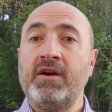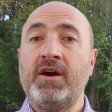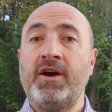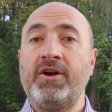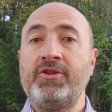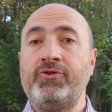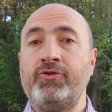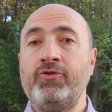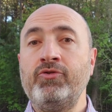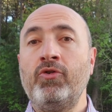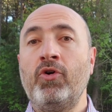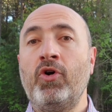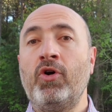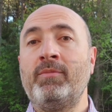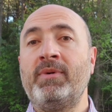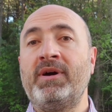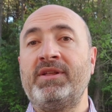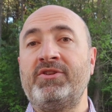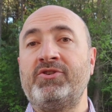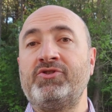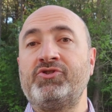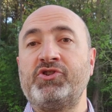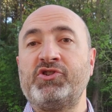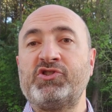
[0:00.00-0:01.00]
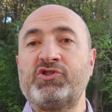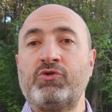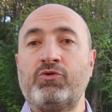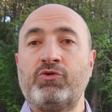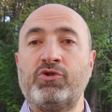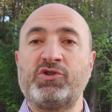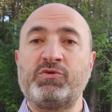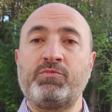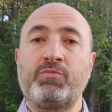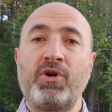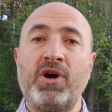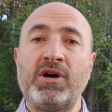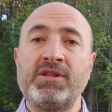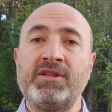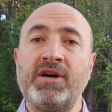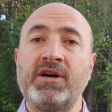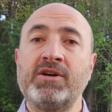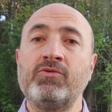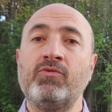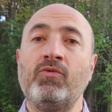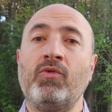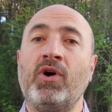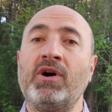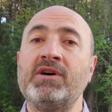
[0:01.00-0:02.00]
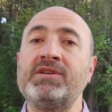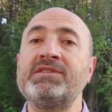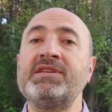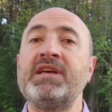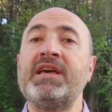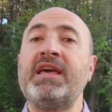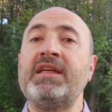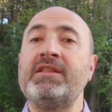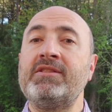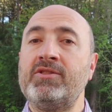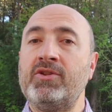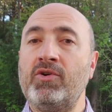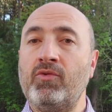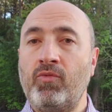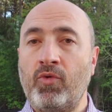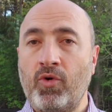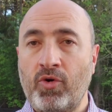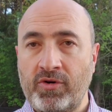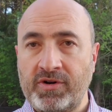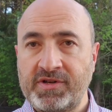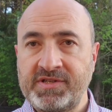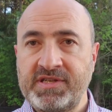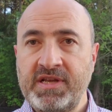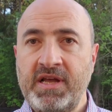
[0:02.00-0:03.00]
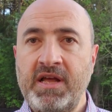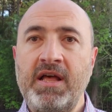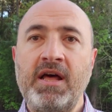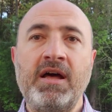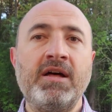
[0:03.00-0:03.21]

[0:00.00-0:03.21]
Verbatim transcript: a new home energy storage product was in the works.